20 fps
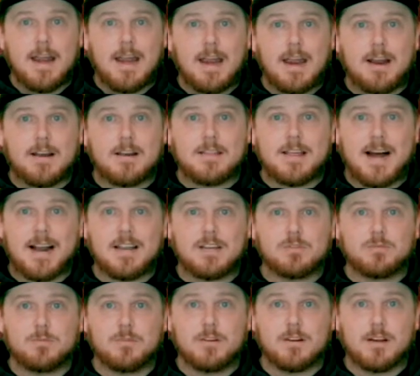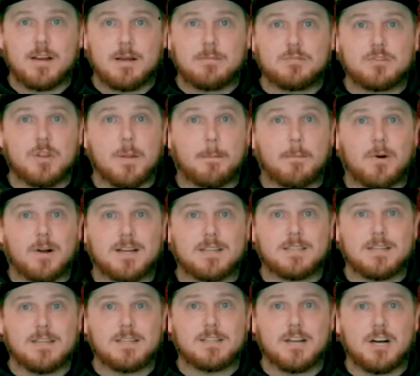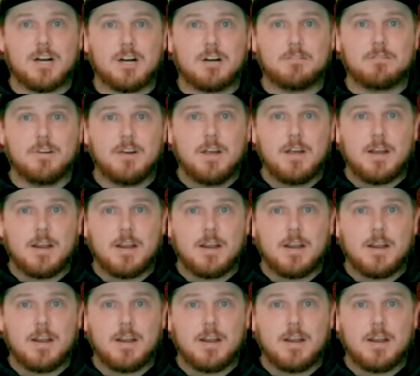And that is when it comes to the process of